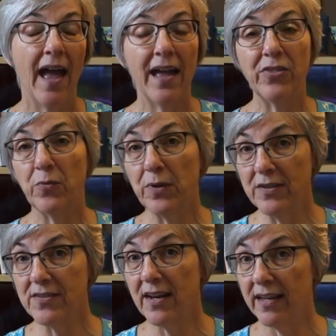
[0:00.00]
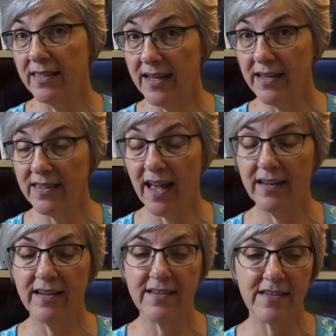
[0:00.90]
And the reason I think
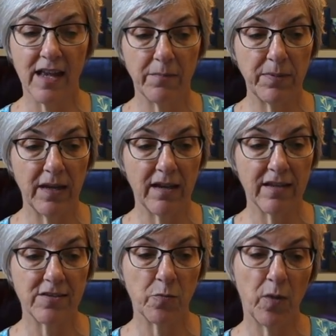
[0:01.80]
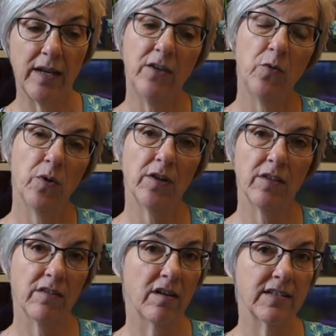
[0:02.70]
that is that because when you work
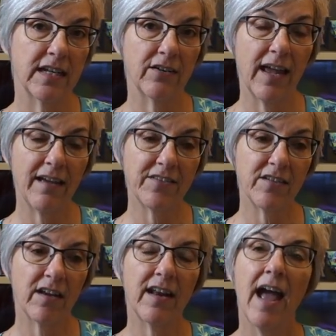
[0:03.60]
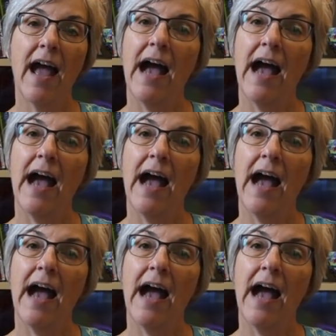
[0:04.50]
the long-tail cast-on,